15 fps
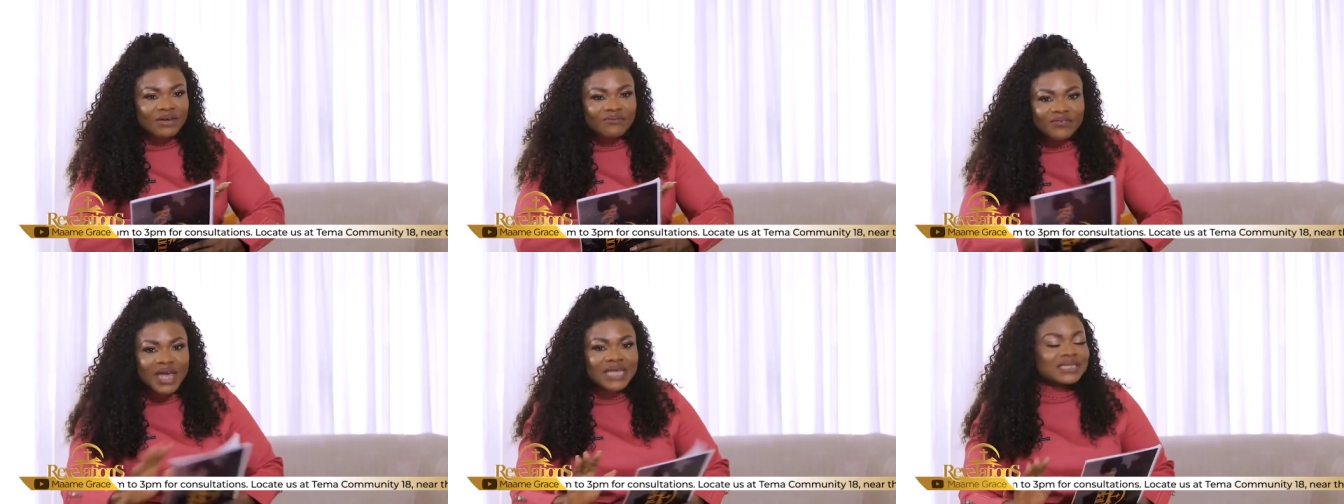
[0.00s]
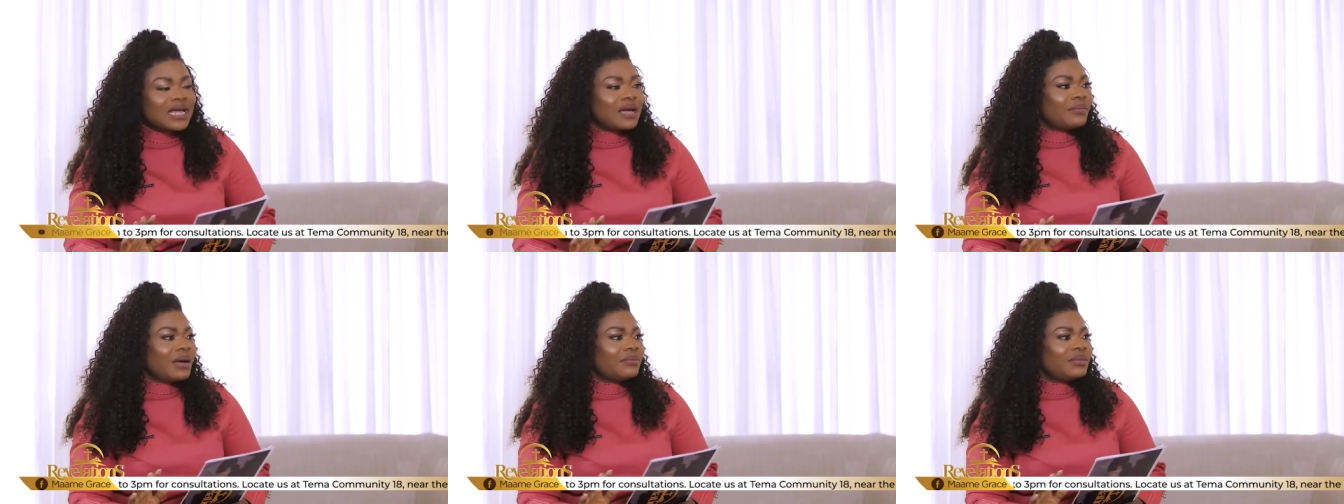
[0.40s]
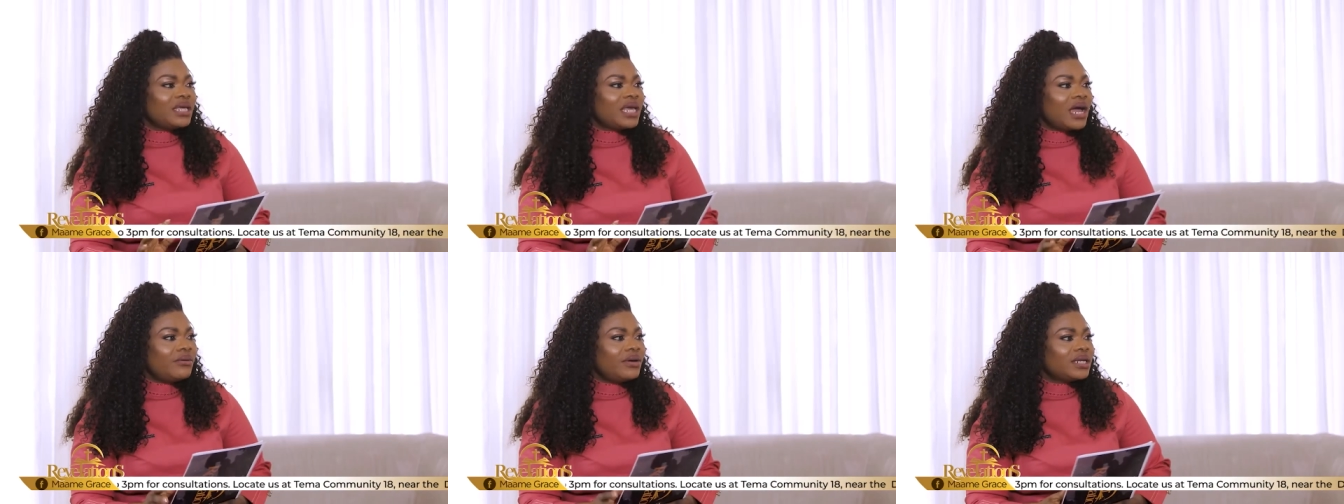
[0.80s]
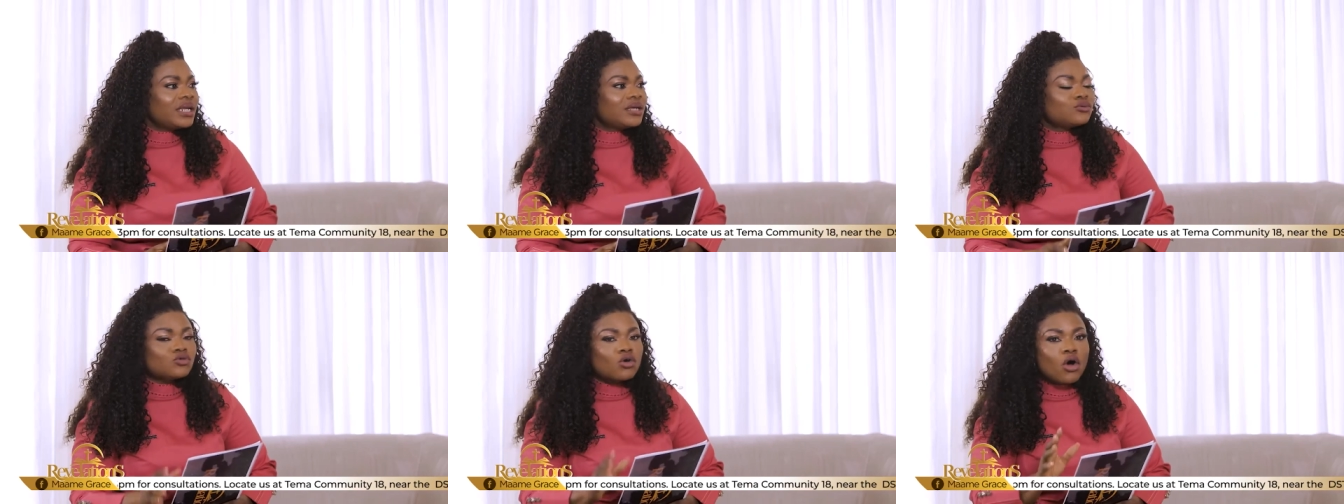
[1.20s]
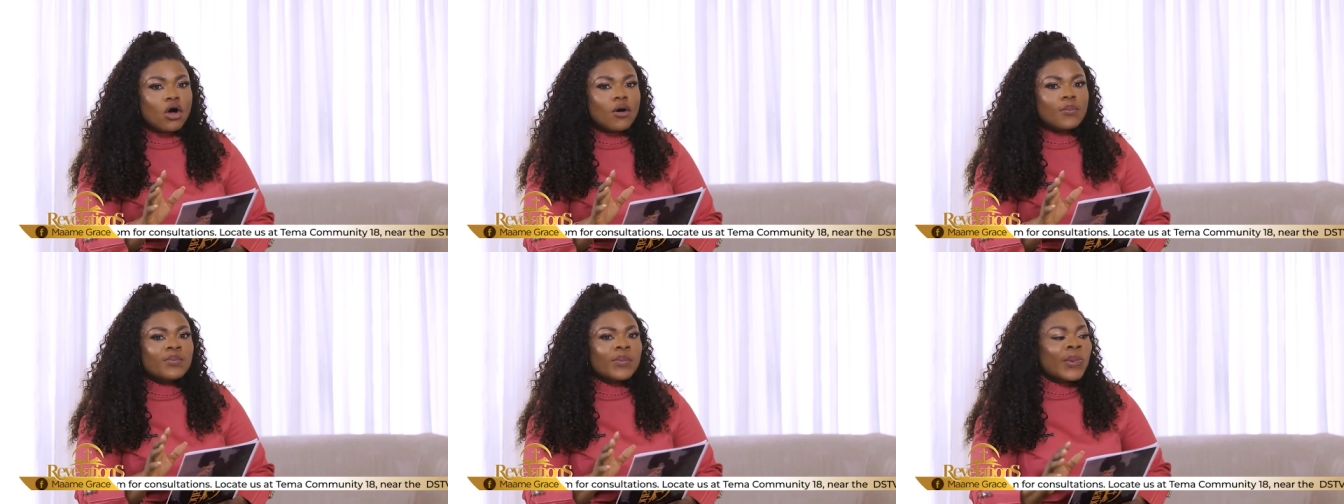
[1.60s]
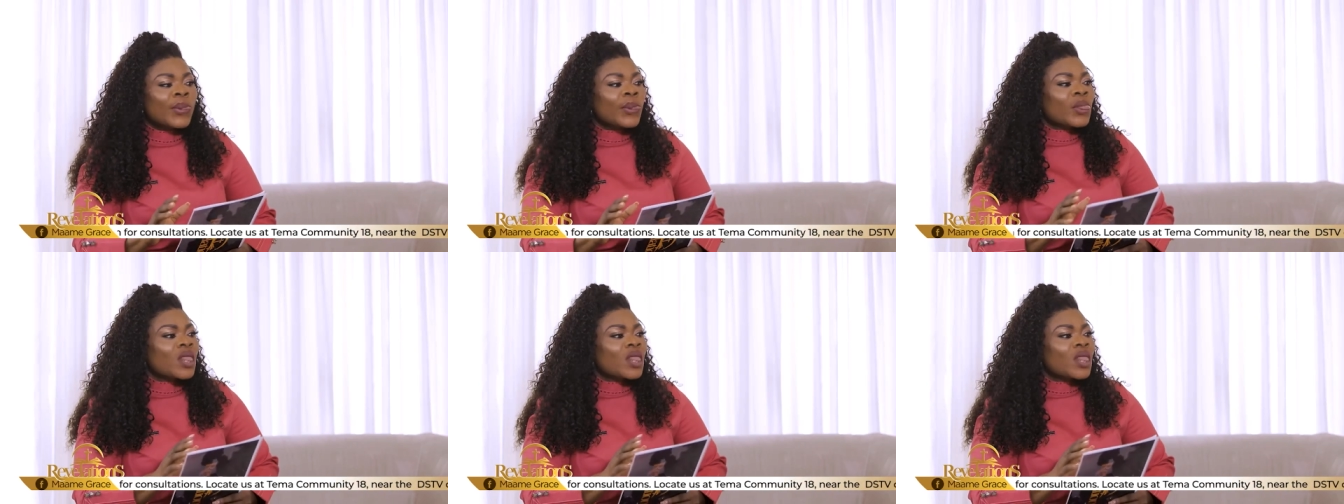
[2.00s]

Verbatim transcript: first time yeah. I'm so hearing I'm telling this. that's the truth.